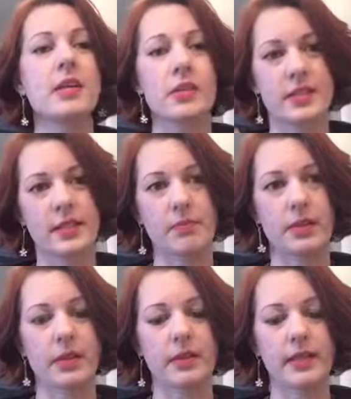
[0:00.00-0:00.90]
You just dump a
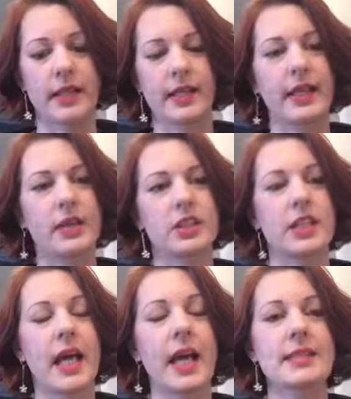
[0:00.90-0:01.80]
little in, and now
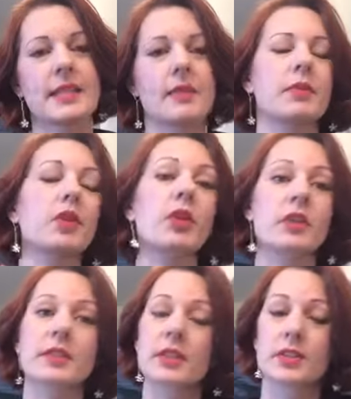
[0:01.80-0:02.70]
she has some. You can
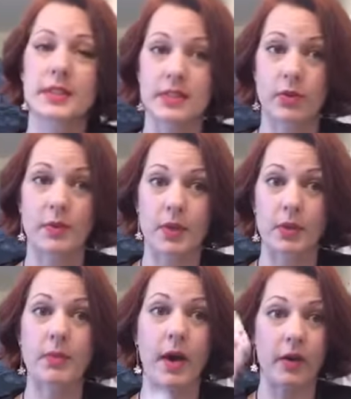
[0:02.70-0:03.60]
also use this for
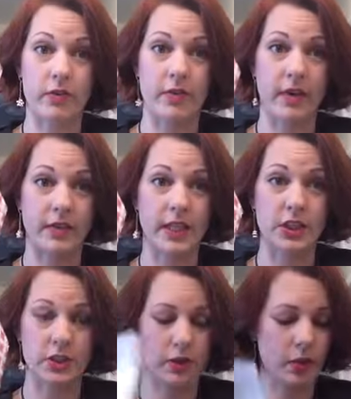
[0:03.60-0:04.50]
mineral powder
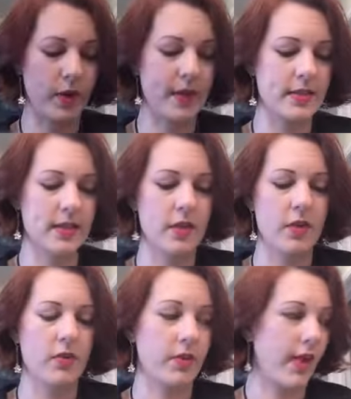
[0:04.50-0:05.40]
foundation. Great
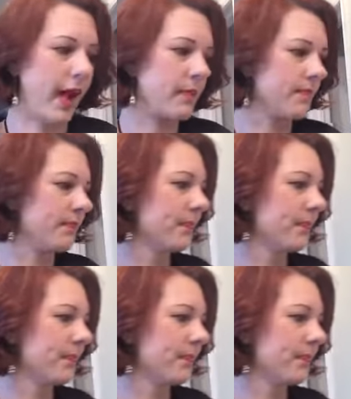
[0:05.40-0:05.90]
for that.